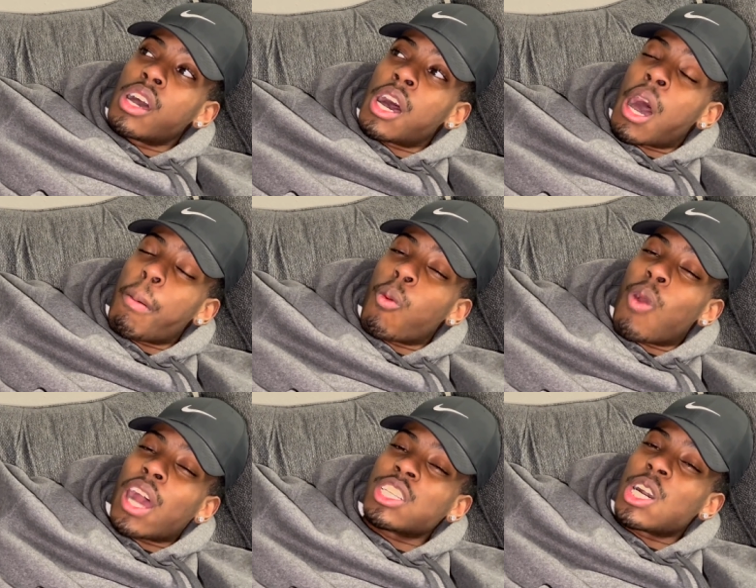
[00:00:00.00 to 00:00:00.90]
I'ma
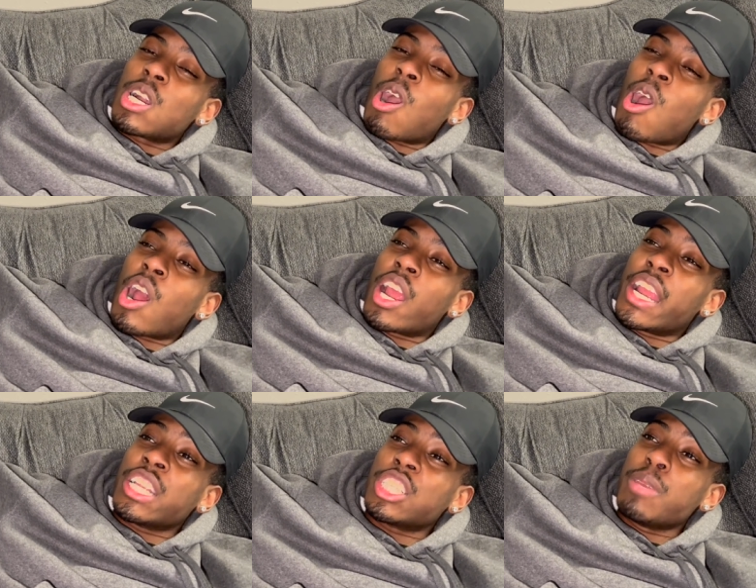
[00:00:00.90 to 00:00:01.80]
wash her car,
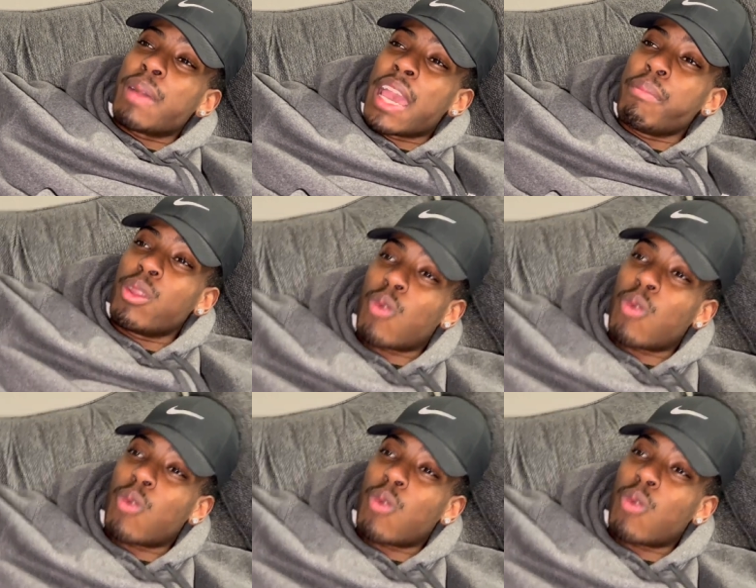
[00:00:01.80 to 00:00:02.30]
and she paid me to